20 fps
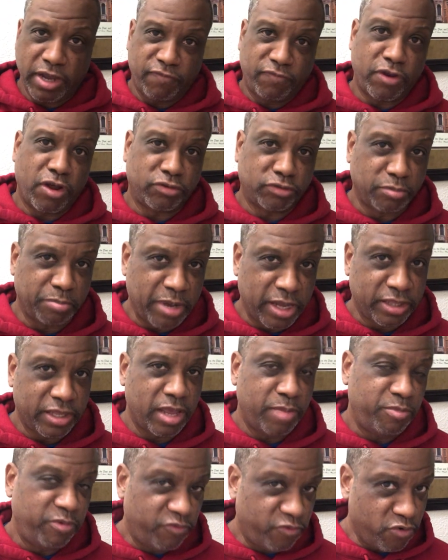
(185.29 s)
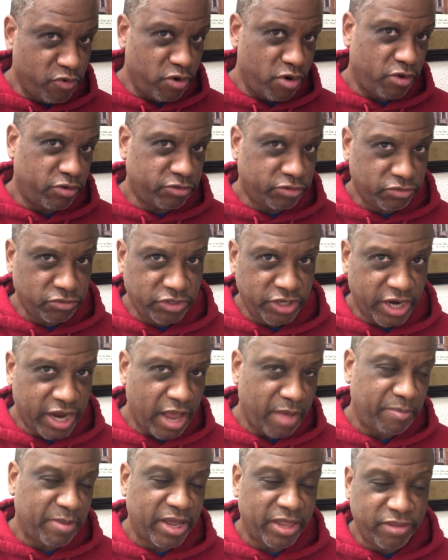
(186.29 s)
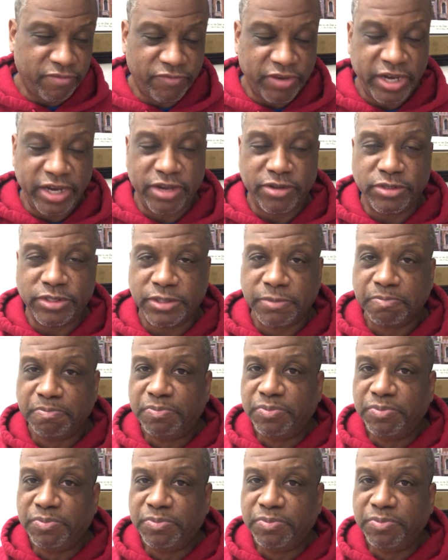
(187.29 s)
I've talked about that before also. Check out my other videos.